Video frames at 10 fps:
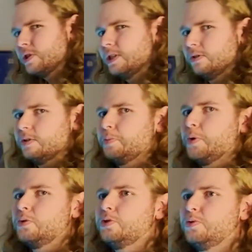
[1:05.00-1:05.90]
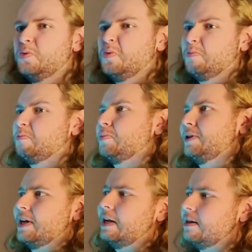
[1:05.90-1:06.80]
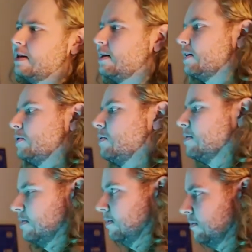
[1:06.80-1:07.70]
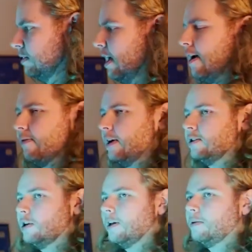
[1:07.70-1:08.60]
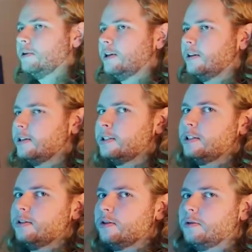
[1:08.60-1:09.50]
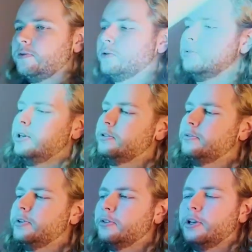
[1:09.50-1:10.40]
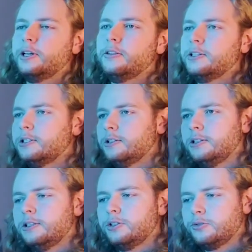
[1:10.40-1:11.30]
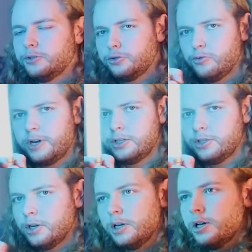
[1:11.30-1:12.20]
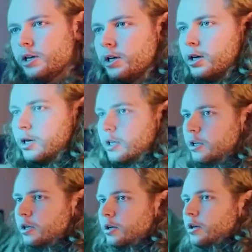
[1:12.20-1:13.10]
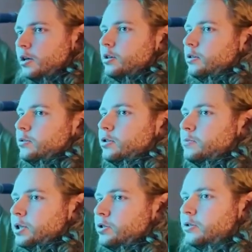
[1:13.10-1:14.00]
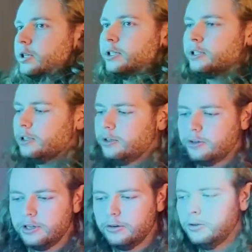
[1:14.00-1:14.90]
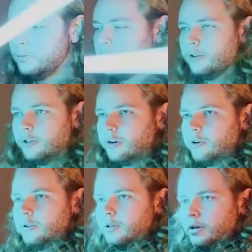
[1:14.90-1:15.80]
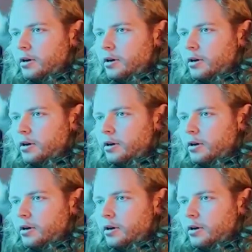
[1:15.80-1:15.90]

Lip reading: still supposed to pretend like you have edge alignment in this. So if you hold out your finger like this is your true edge. So just make sure that you're not wiggling it around.